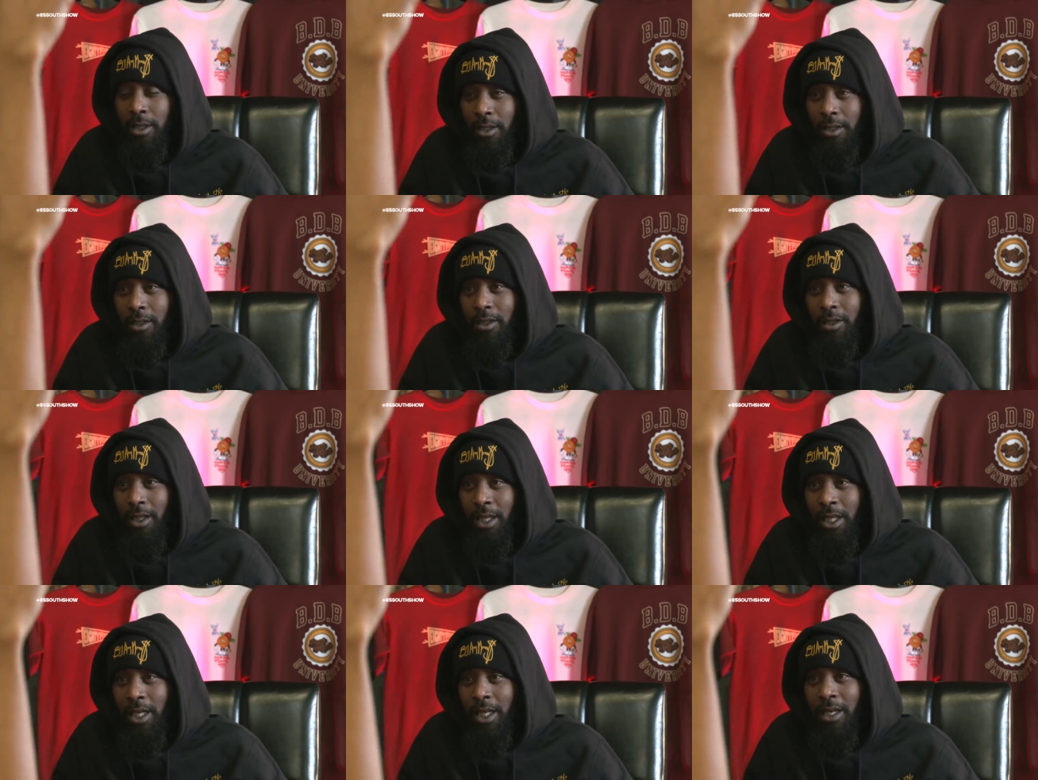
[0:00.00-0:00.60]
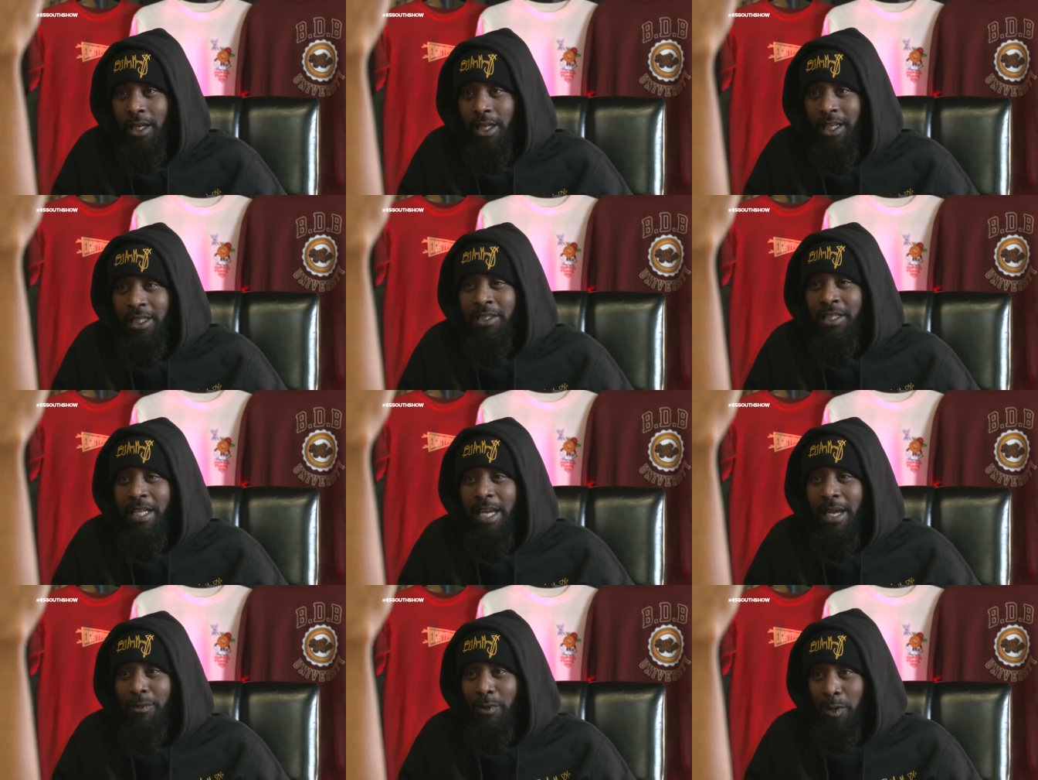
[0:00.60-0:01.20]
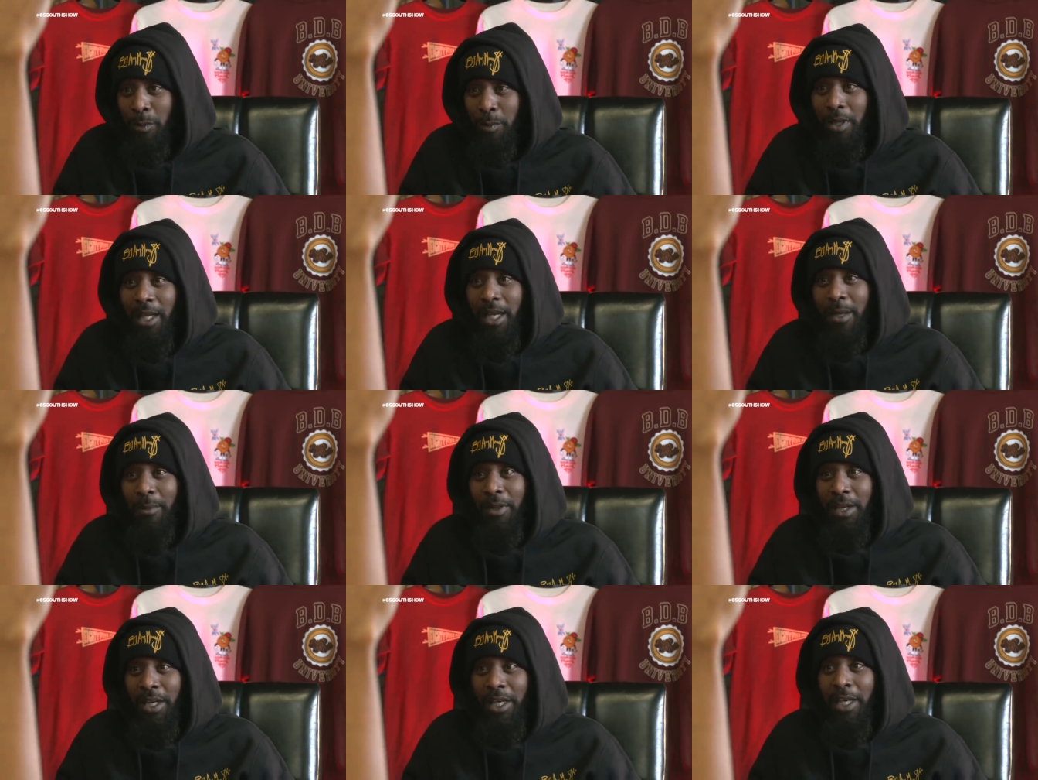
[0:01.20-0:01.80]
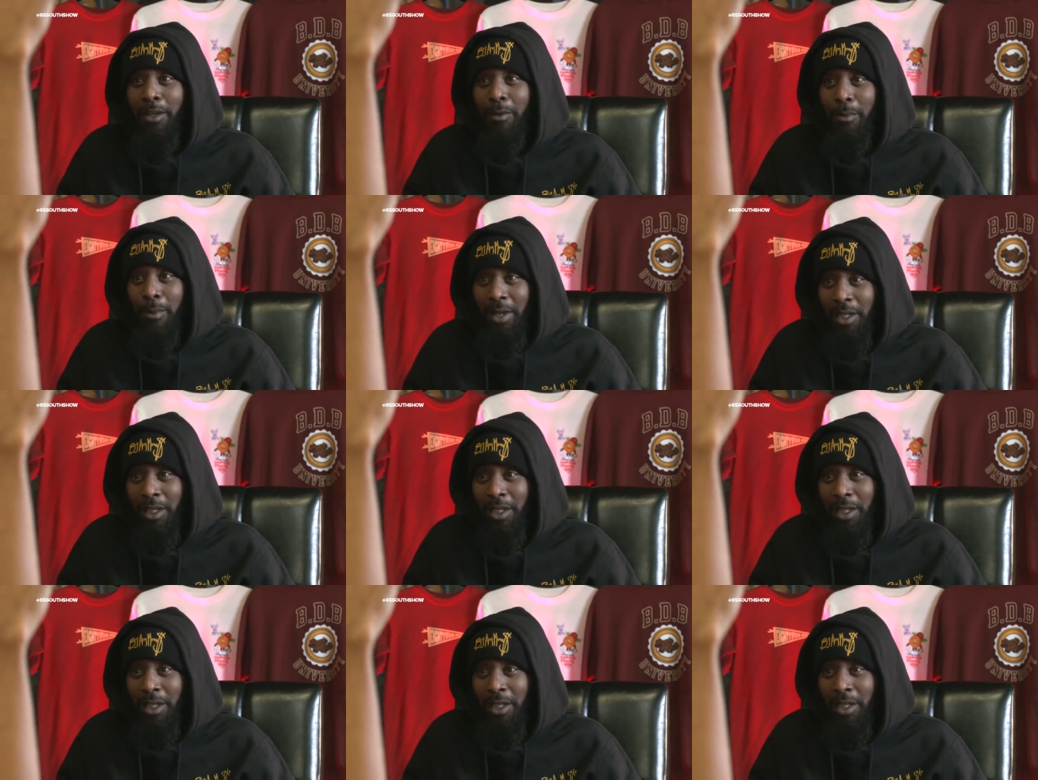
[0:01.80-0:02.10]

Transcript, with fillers: and so and next time you blame too. a nigga,